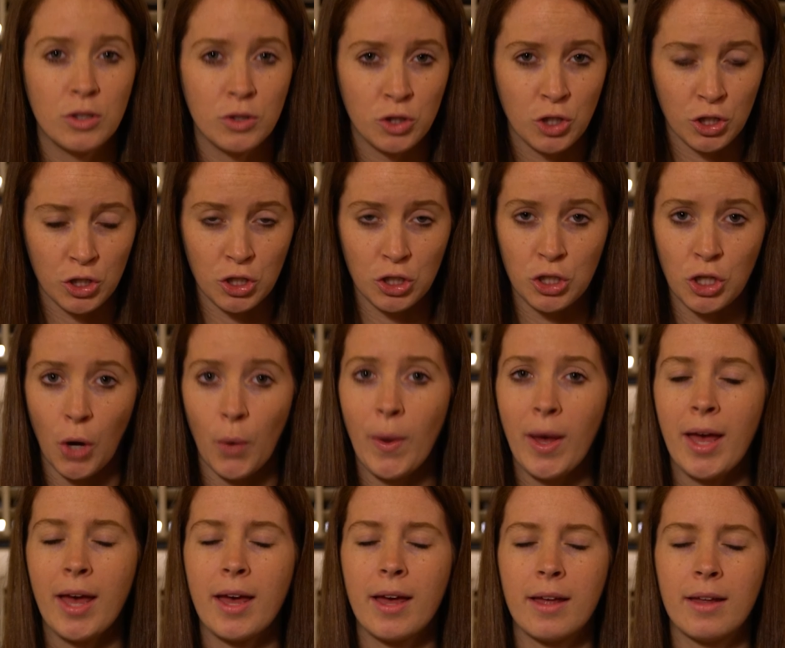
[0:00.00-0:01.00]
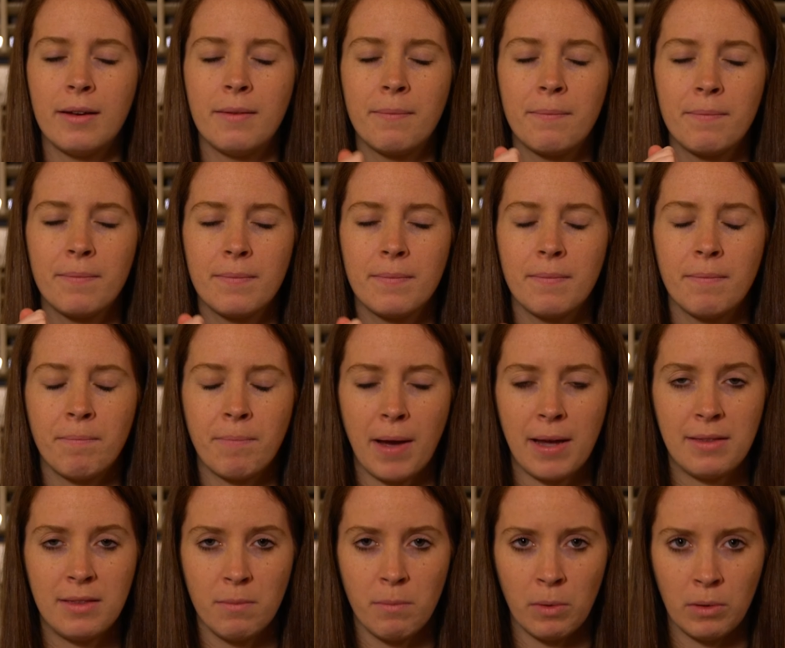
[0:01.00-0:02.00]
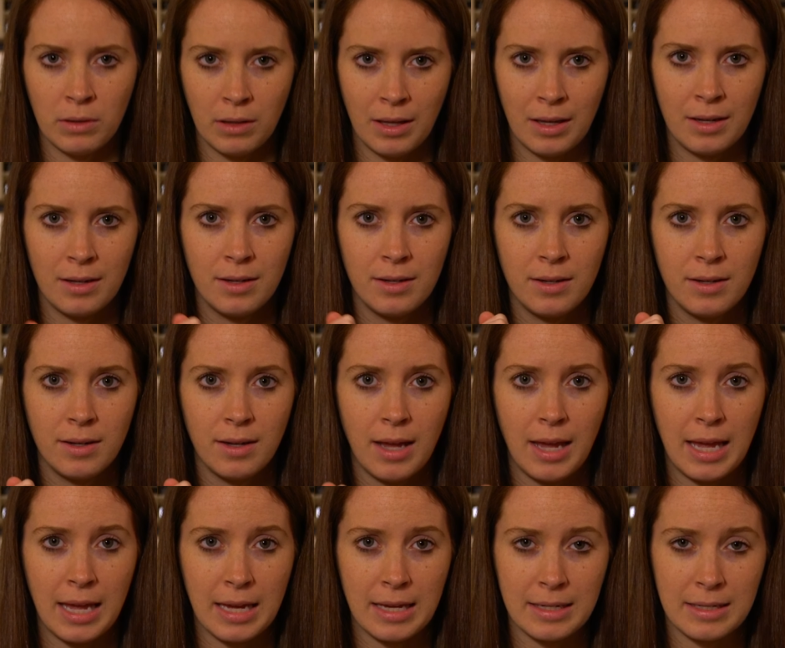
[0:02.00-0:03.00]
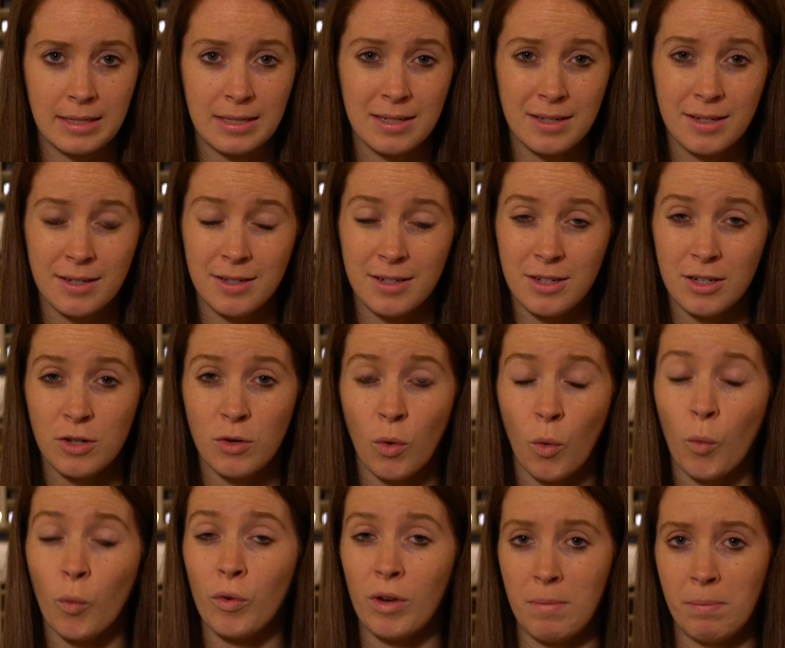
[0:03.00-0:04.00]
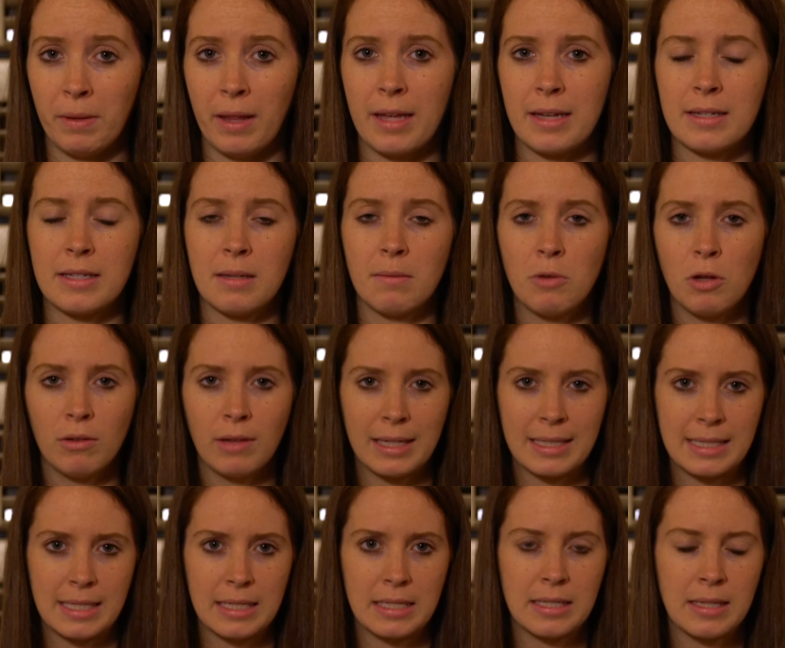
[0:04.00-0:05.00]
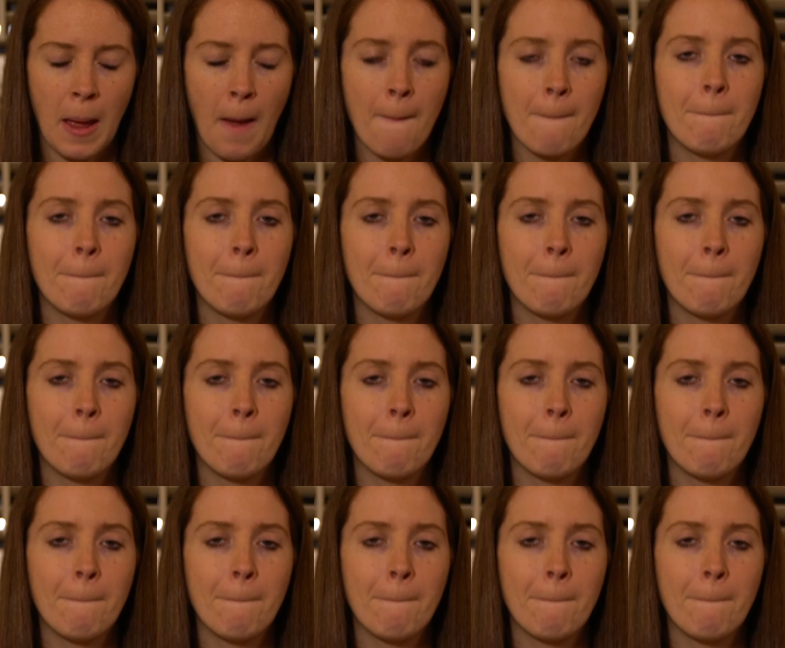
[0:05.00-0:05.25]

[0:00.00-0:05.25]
just go ahead, bite the bullet, and replan some new lessons.